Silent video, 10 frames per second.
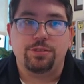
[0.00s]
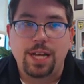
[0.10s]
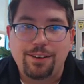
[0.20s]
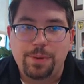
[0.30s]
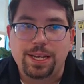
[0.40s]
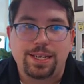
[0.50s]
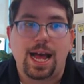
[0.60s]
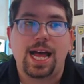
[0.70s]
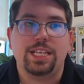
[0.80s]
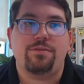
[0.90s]
So not everybody
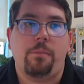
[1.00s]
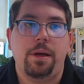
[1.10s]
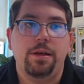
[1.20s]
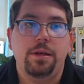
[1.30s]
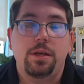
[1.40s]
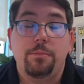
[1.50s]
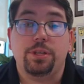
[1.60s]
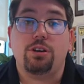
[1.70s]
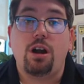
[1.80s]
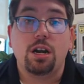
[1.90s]
dies from it,
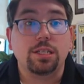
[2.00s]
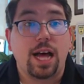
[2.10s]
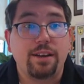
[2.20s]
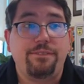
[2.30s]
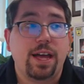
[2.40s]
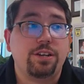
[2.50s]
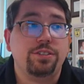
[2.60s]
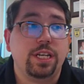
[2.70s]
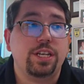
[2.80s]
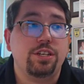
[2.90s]
but there are a lot of
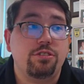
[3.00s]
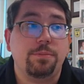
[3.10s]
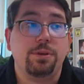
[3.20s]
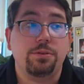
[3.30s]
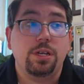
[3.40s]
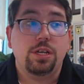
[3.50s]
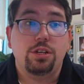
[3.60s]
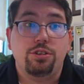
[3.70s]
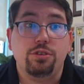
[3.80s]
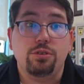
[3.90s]
factors that contribute
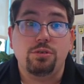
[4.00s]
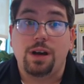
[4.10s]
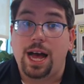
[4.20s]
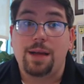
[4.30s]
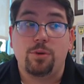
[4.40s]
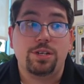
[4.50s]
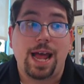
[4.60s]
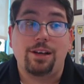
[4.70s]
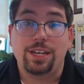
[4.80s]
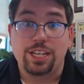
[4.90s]
to high
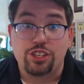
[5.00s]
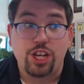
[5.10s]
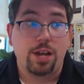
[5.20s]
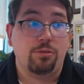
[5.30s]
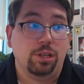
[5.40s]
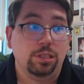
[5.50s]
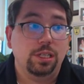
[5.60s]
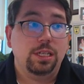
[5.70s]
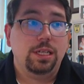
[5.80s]
mortality in general.